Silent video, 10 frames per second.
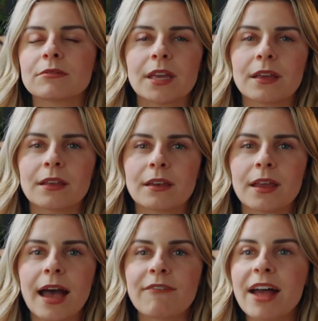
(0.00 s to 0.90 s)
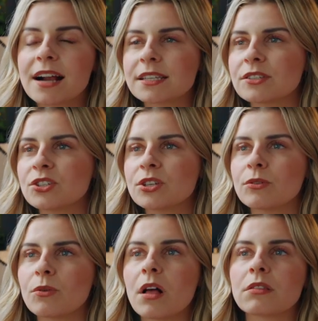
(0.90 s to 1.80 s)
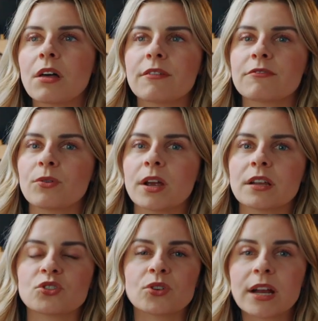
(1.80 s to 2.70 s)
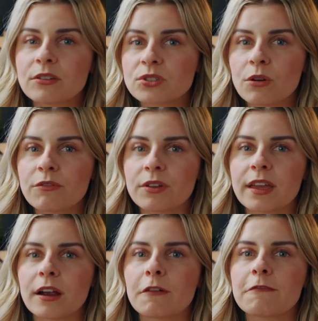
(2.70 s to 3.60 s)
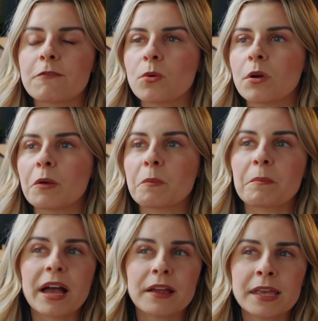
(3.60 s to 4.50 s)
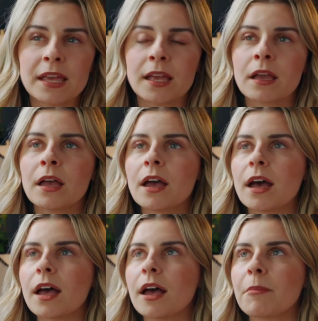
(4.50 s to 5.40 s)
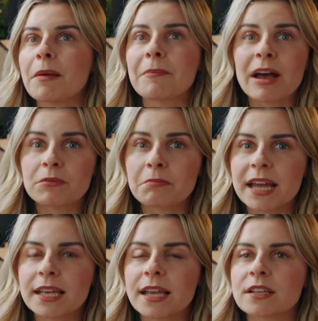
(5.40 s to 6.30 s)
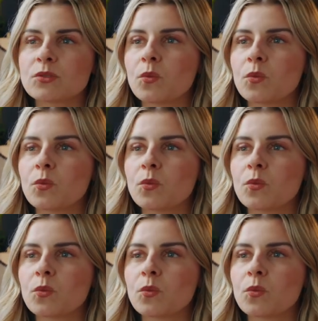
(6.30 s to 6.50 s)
can have access to a lot of great trails over there for biking, mountain biking as